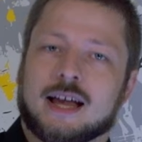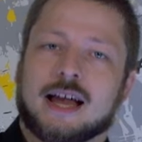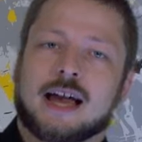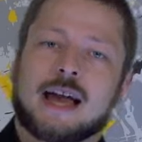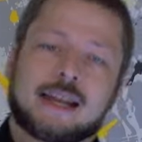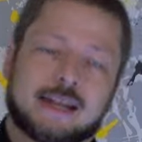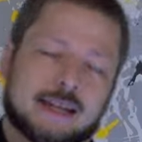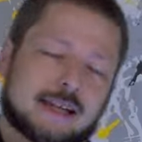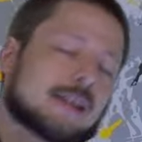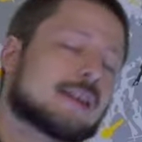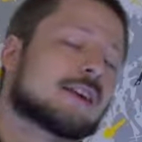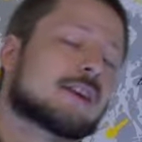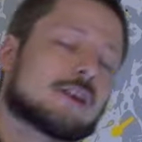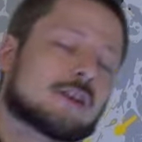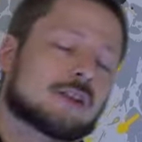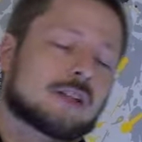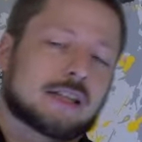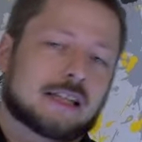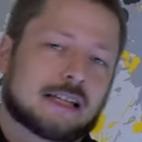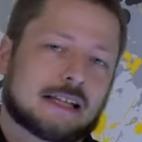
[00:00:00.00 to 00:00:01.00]
and then
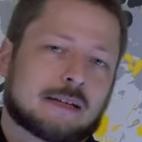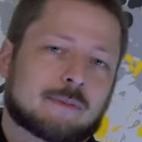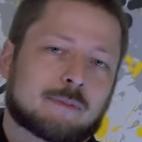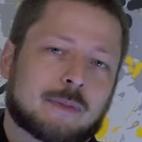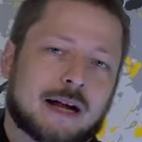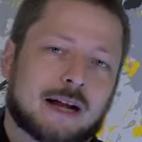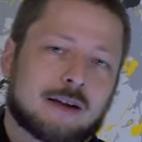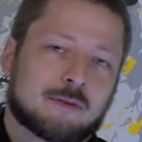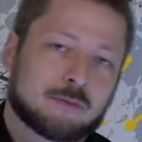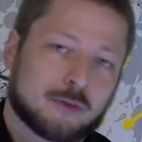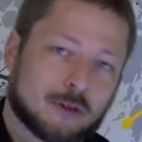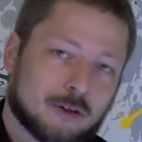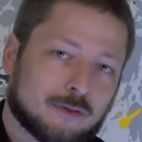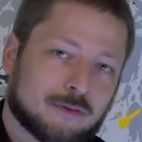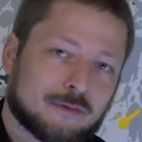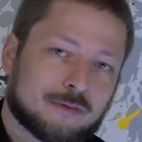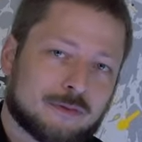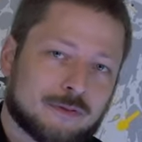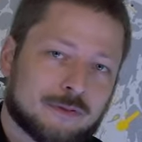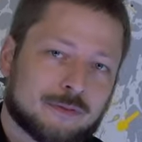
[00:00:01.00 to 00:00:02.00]
gotten eaten by a
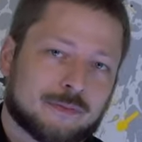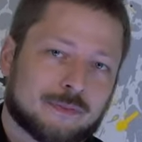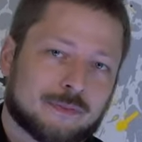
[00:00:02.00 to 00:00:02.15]
wolf.